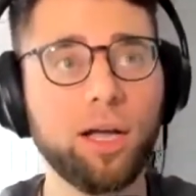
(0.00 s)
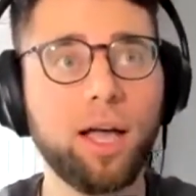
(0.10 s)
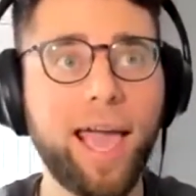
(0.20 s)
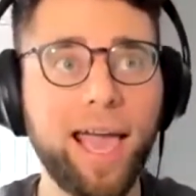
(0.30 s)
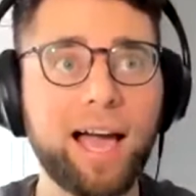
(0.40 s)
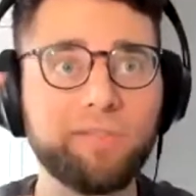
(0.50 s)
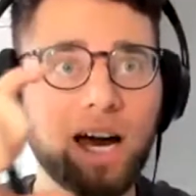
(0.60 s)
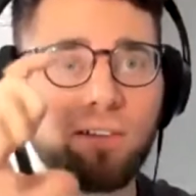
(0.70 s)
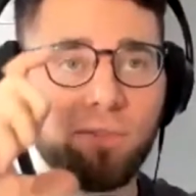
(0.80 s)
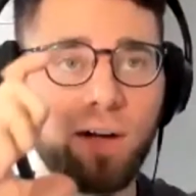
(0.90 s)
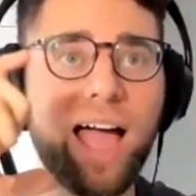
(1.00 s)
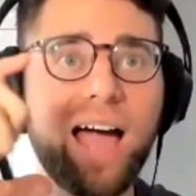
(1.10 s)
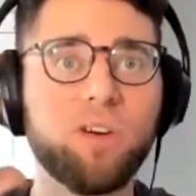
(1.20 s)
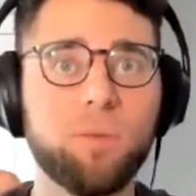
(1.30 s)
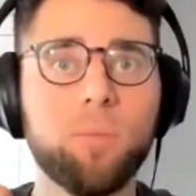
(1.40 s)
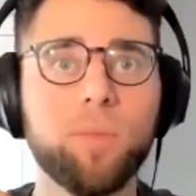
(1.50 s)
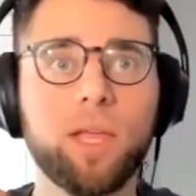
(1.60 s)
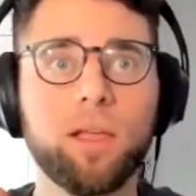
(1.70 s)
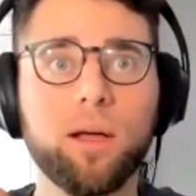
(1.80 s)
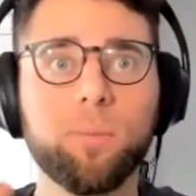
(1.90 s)
hey, I've got a, I have a,
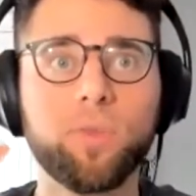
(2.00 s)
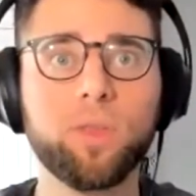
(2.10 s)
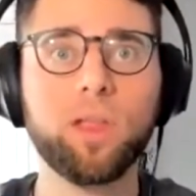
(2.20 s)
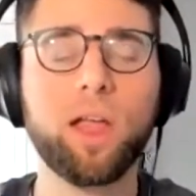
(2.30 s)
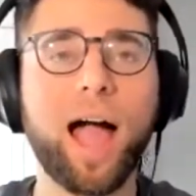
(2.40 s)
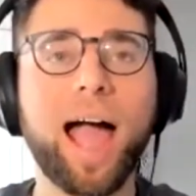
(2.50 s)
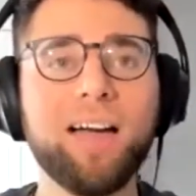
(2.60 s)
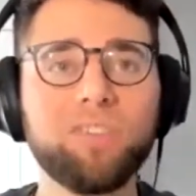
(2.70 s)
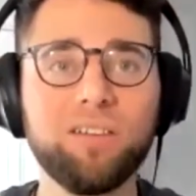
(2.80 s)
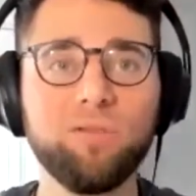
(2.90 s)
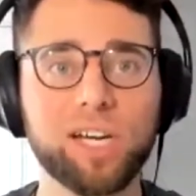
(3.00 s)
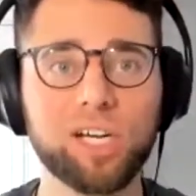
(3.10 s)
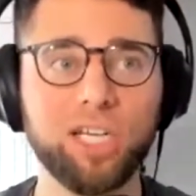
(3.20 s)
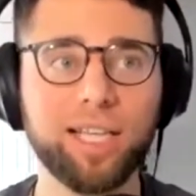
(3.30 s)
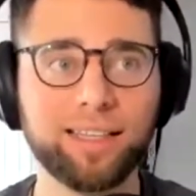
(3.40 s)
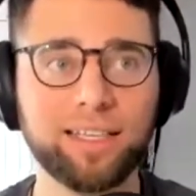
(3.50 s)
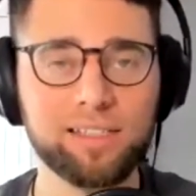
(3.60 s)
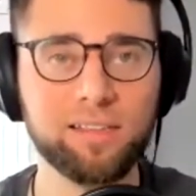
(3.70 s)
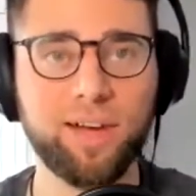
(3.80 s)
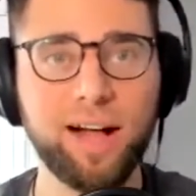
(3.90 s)
I have conviction that
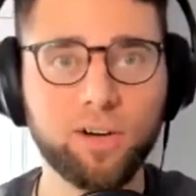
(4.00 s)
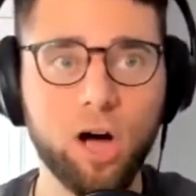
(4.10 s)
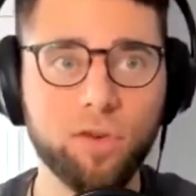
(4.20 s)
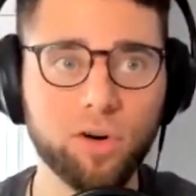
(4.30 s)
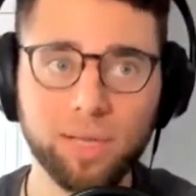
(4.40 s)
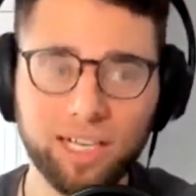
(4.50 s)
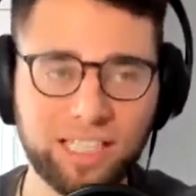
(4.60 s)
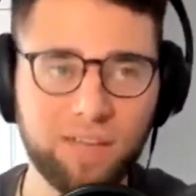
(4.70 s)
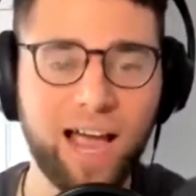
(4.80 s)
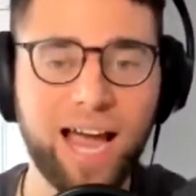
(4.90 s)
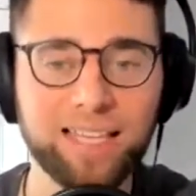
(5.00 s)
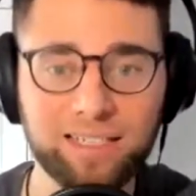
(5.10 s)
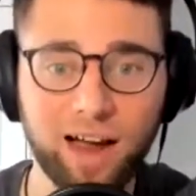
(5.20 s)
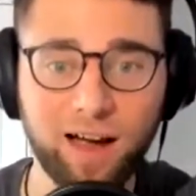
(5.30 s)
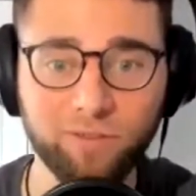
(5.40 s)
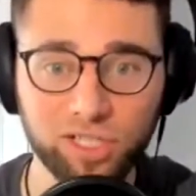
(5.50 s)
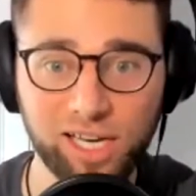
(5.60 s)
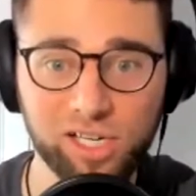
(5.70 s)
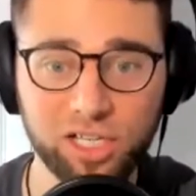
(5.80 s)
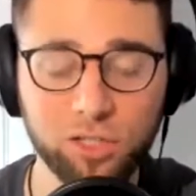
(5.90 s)
this is a valid offer because I've had these
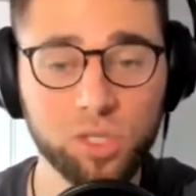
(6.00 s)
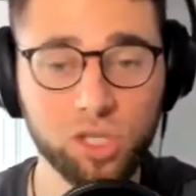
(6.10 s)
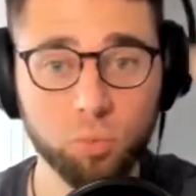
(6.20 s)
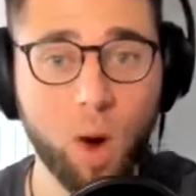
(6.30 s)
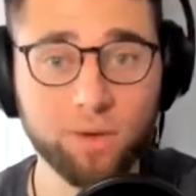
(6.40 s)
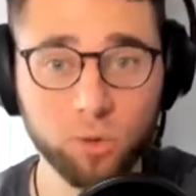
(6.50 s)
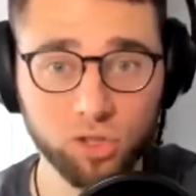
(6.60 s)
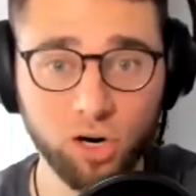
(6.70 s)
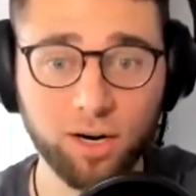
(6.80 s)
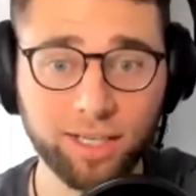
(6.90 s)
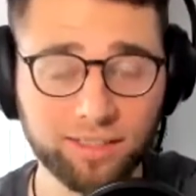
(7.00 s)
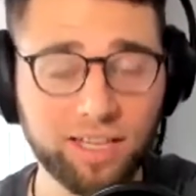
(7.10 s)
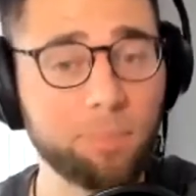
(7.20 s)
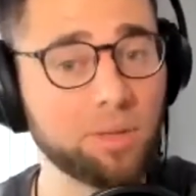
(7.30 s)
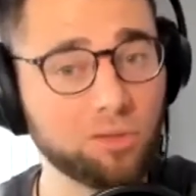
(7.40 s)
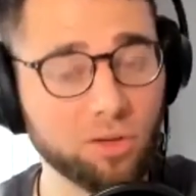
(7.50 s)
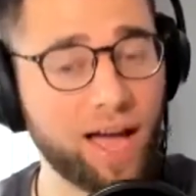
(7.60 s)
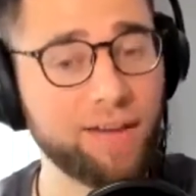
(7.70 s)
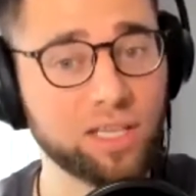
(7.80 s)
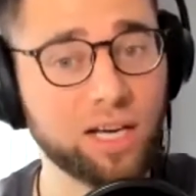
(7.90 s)
conversations, which is why you start at the top level of
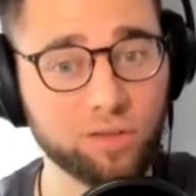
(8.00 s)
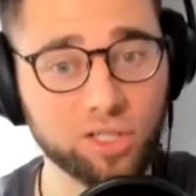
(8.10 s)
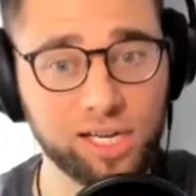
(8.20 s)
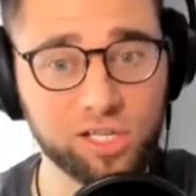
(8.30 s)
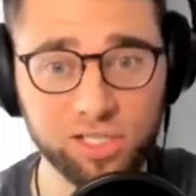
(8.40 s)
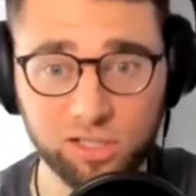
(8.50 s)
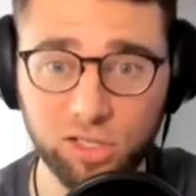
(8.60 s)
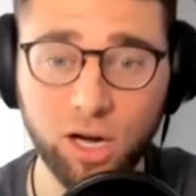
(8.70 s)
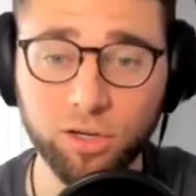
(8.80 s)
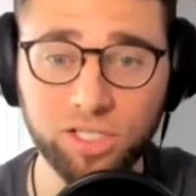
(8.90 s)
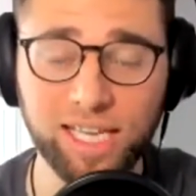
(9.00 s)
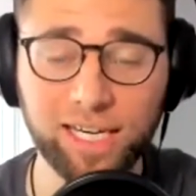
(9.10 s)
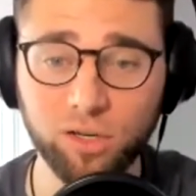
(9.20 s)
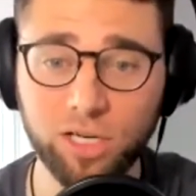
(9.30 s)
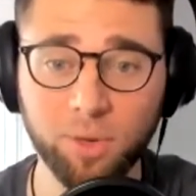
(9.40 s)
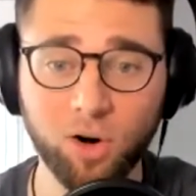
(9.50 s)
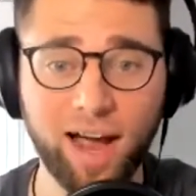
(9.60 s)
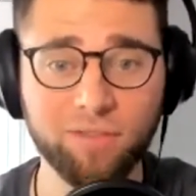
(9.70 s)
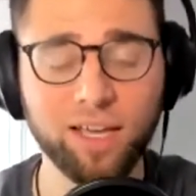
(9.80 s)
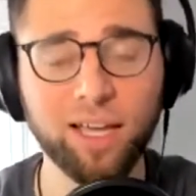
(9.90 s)
having the conversations and understanding your
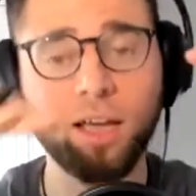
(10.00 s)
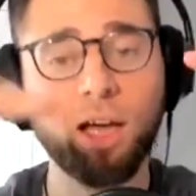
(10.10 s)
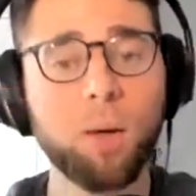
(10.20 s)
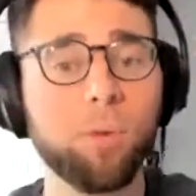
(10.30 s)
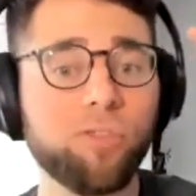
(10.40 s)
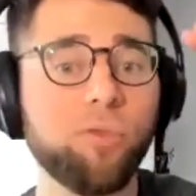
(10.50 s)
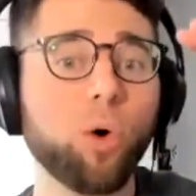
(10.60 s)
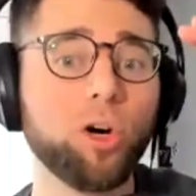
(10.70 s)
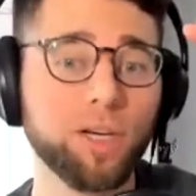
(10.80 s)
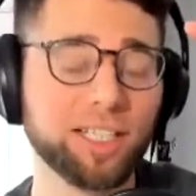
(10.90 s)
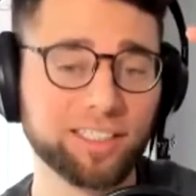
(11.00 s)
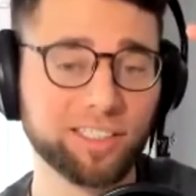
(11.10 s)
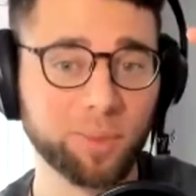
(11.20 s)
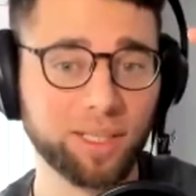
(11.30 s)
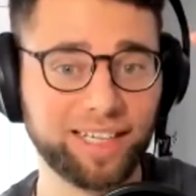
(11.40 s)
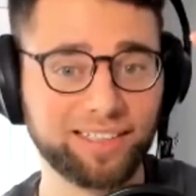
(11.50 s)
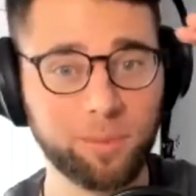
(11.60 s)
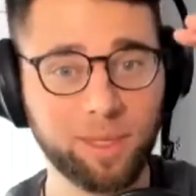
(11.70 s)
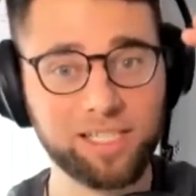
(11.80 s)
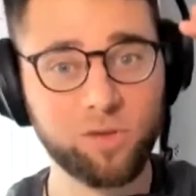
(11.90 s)
demographic before you get to the split
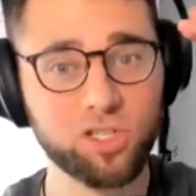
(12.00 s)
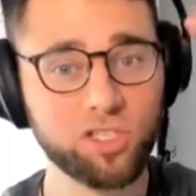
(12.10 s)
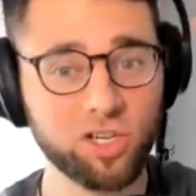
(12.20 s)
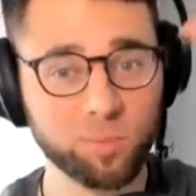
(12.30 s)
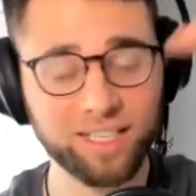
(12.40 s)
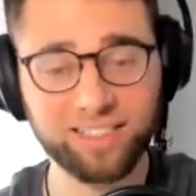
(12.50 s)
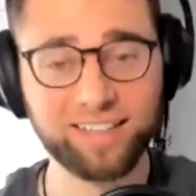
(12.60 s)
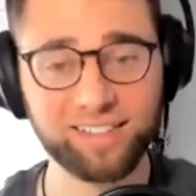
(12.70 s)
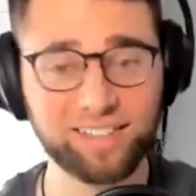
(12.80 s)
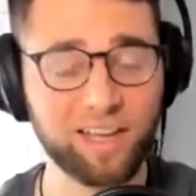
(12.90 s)
testing. Because if you just start split testing stuff